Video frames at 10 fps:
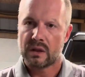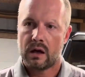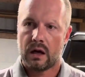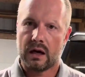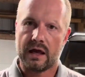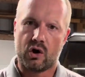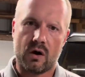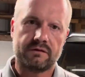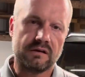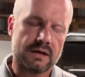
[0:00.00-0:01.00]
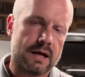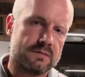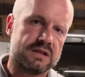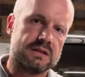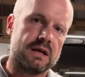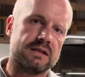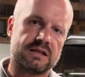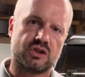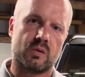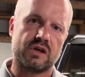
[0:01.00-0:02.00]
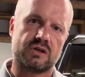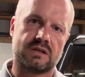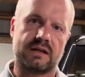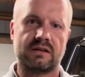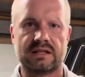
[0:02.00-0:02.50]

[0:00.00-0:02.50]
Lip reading: And oftentimes in situations like this,